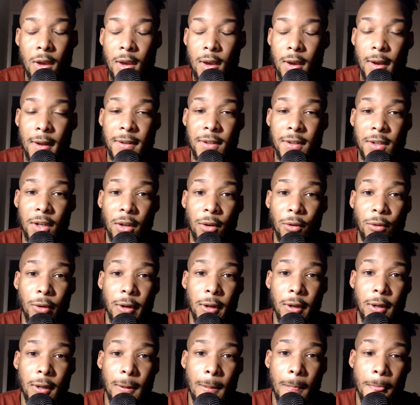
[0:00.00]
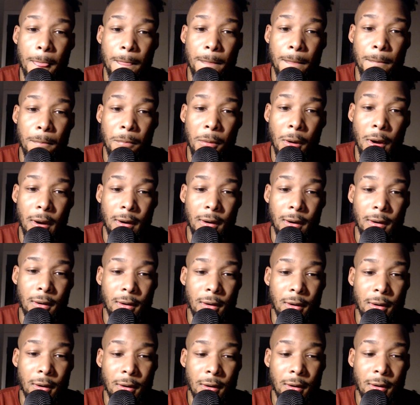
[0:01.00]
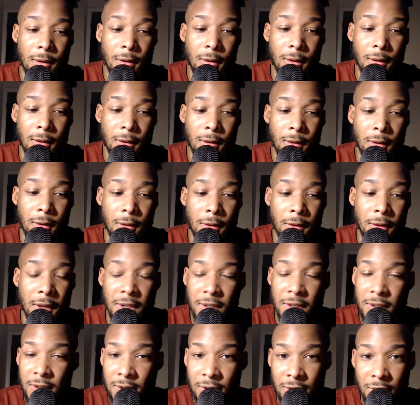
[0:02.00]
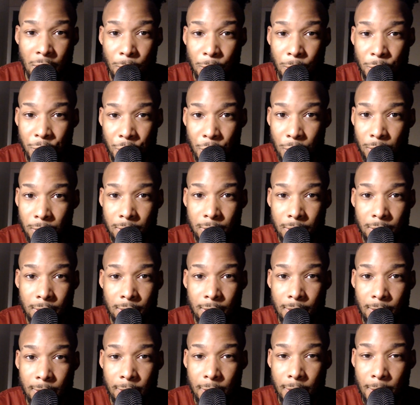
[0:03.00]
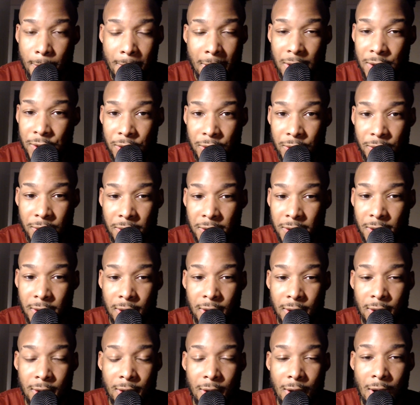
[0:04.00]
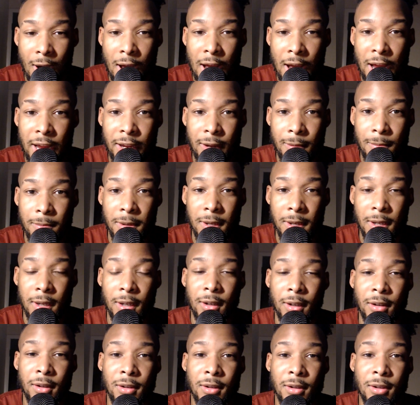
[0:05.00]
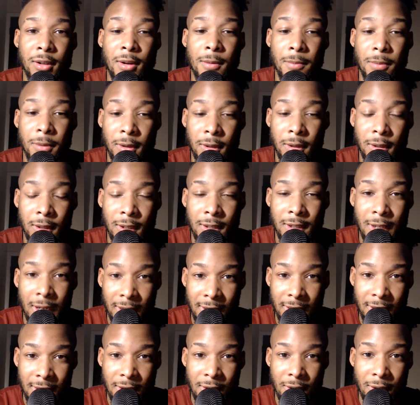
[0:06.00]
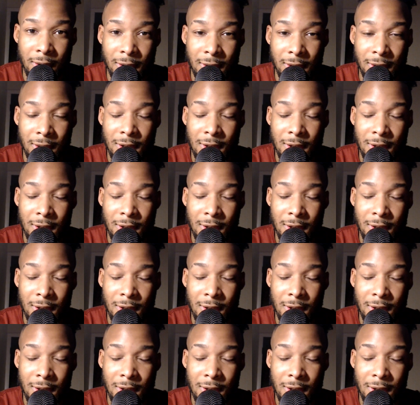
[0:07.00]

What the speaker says: It's unreal. But this is no joke for Manchester City. I am being completely dead serious.